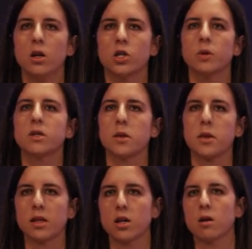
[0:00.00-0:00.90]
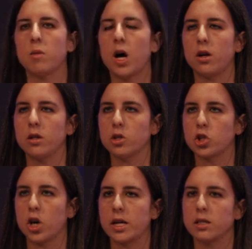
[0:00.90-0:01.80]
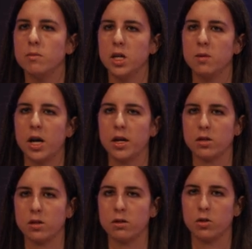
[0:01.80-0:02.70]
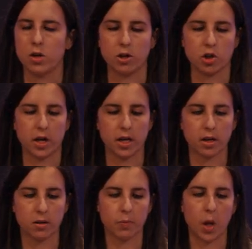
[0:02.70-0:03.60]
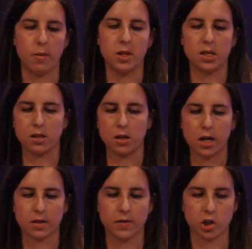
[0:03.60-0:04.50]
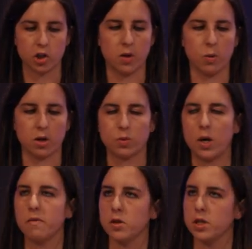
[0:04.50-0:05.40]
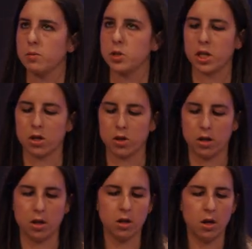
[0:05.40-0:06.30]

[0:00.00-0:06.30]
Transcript: So it's the thing that our model is trying to minimize throughout training. And this is a loss function that works well for this particular